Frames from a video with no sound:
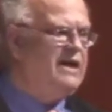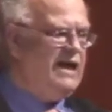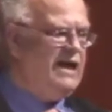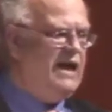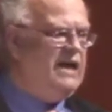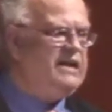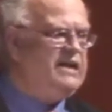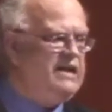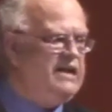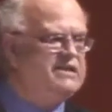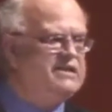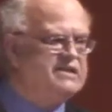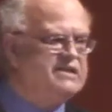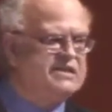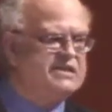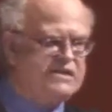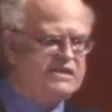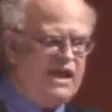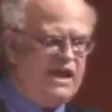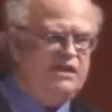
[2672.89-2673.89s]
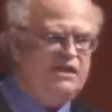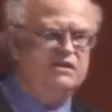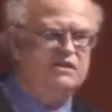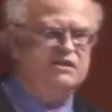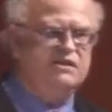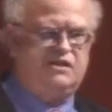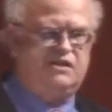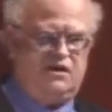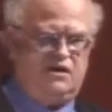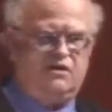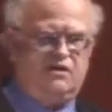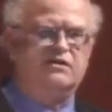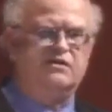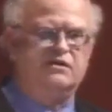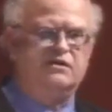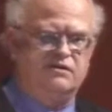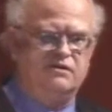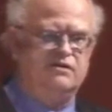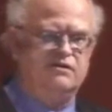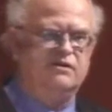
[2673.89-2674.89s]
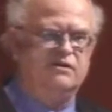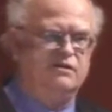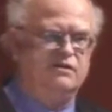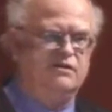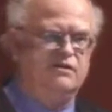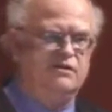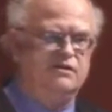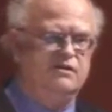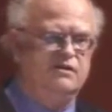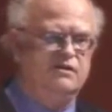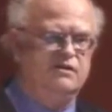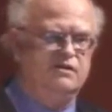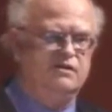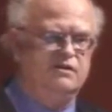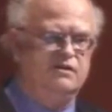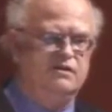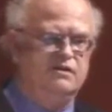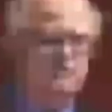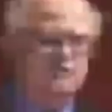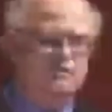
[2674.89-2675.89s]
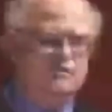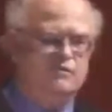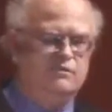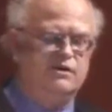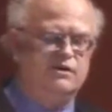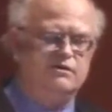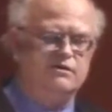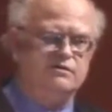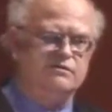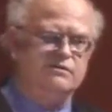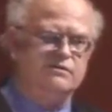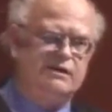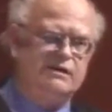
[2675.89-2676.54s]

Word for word: and it stays there. Well,